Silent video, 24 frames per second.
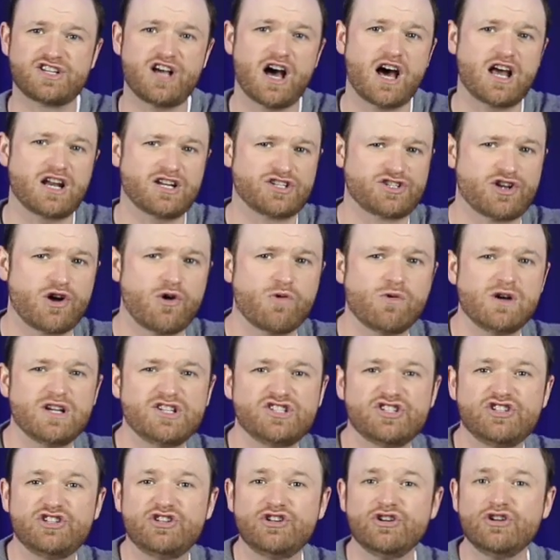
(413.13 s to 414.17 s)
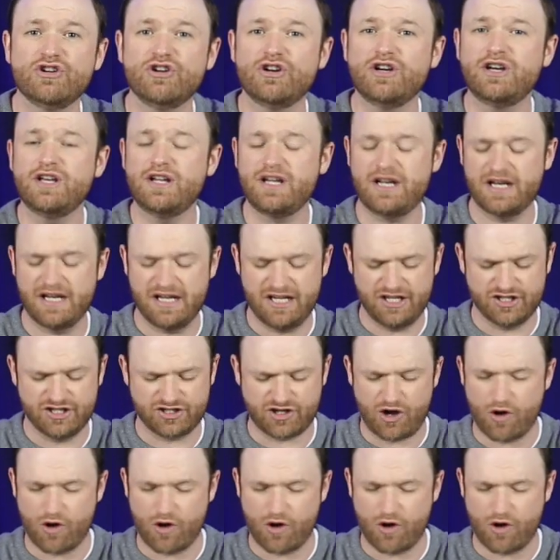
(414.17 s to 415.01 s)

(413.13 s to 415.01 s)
God is always good and He is